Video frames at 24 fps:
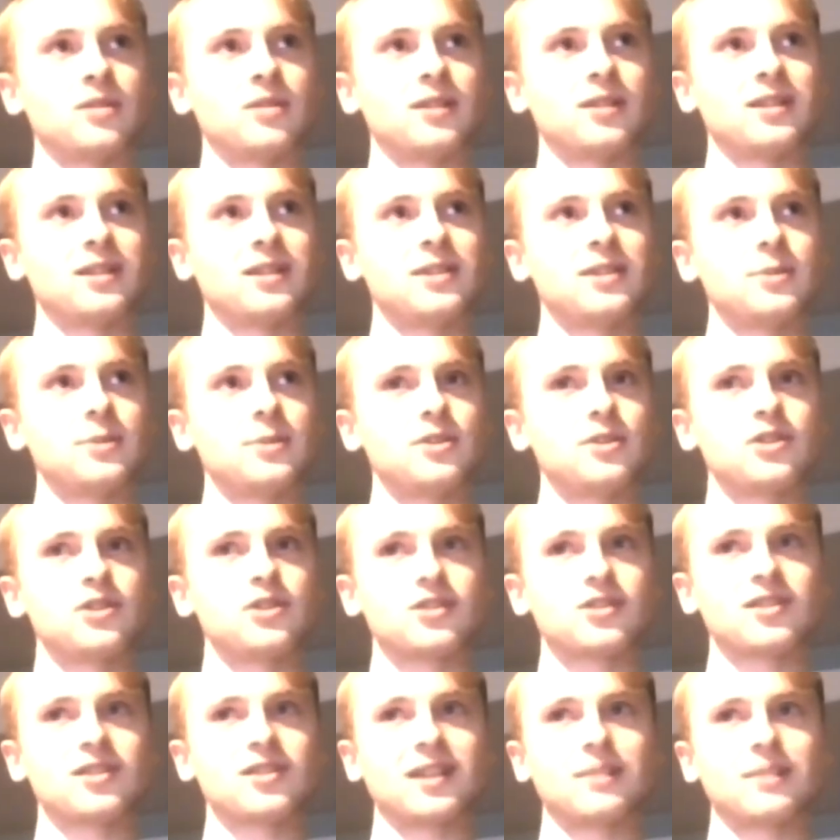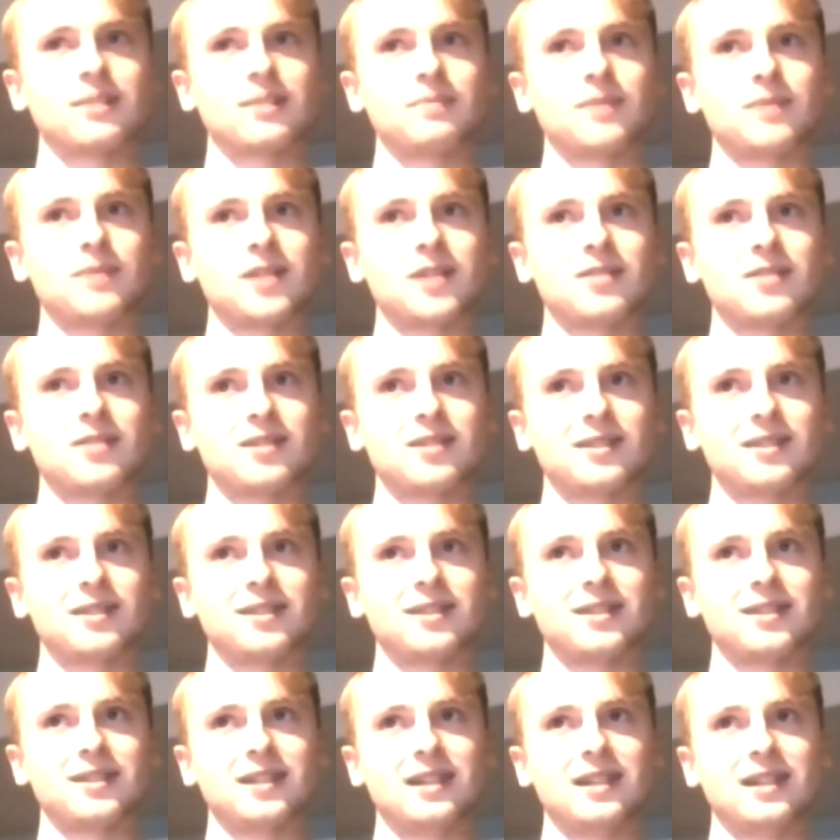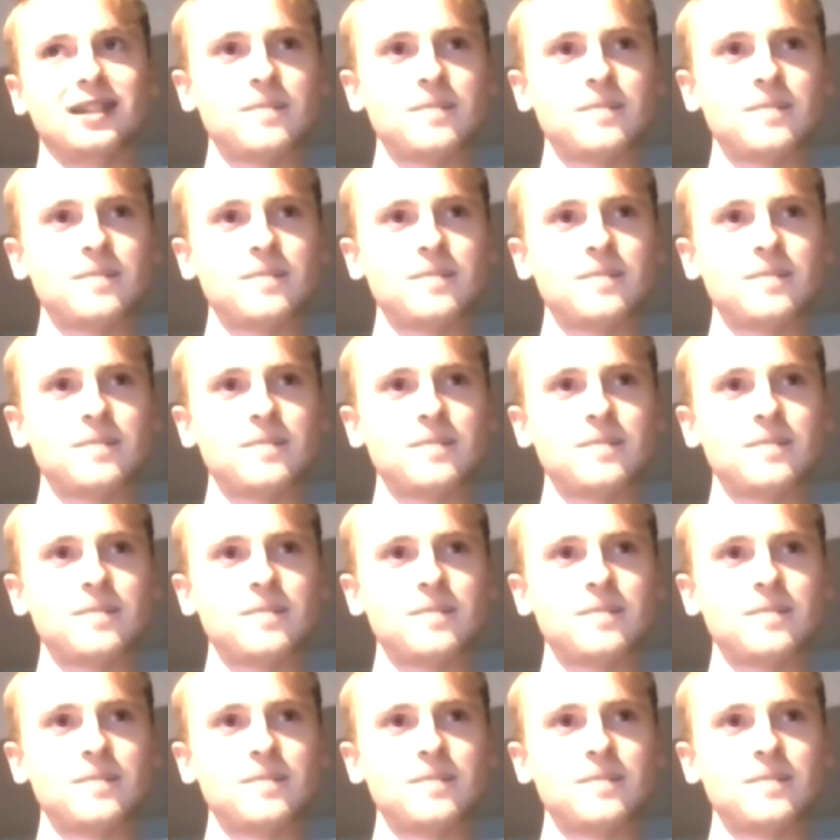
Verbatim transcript: Like he was just like basically